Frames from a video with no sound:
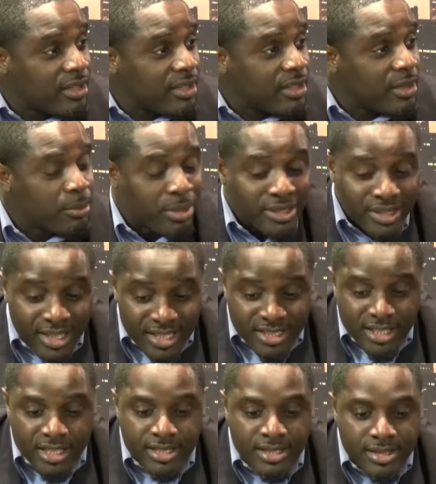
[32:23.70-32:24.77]
But
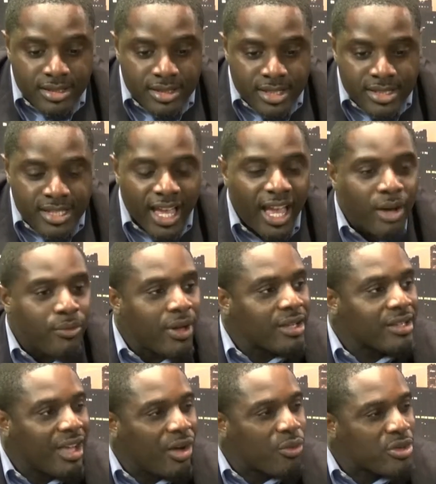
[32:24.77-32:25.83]
this time right
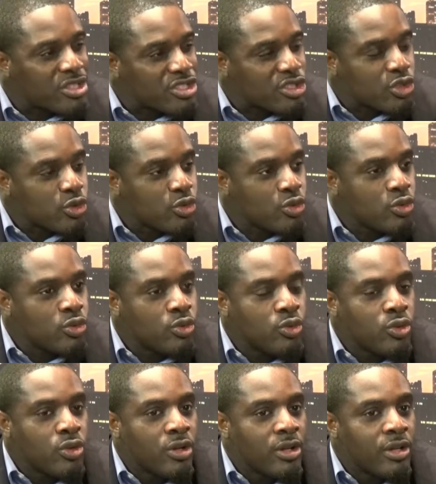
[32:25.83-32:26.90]
now is too
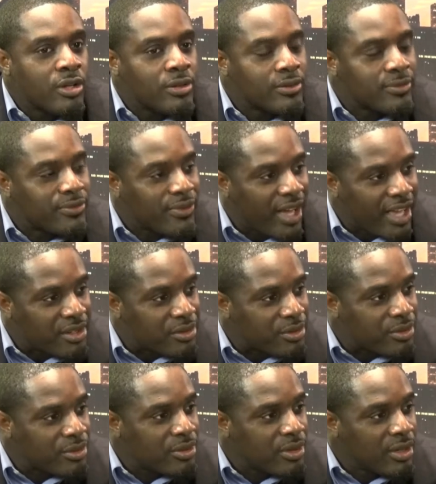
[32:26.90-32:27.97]
vital
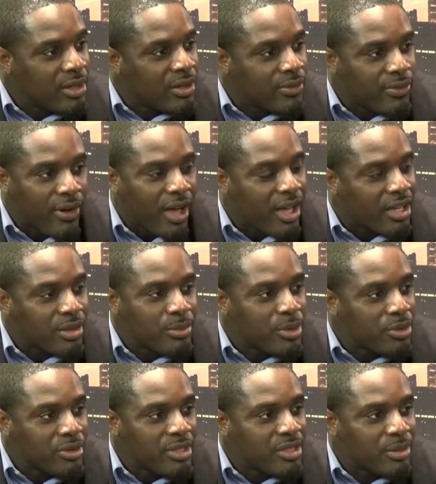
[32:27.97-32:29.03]
for our
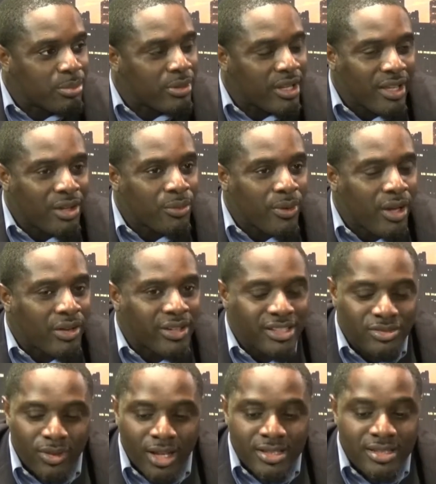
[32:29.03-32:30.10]
community to play around. That's
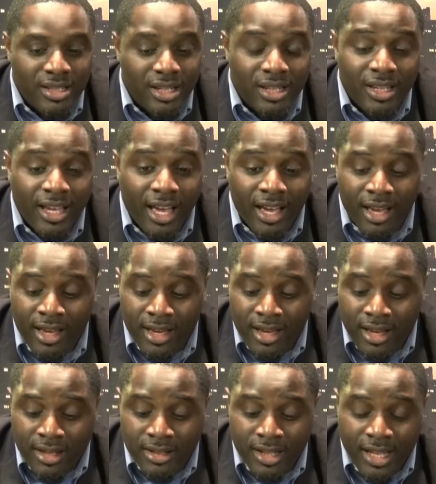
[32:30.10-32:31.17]
why I tell the guy
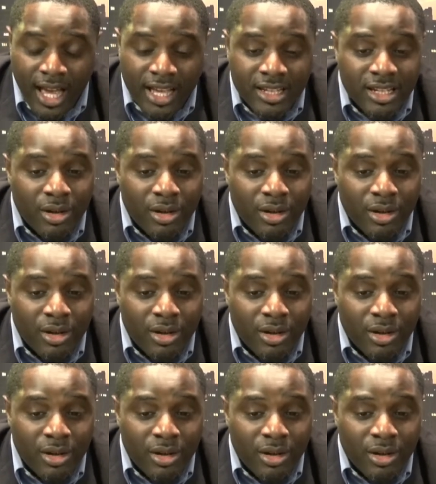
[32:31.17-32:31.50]
that I'm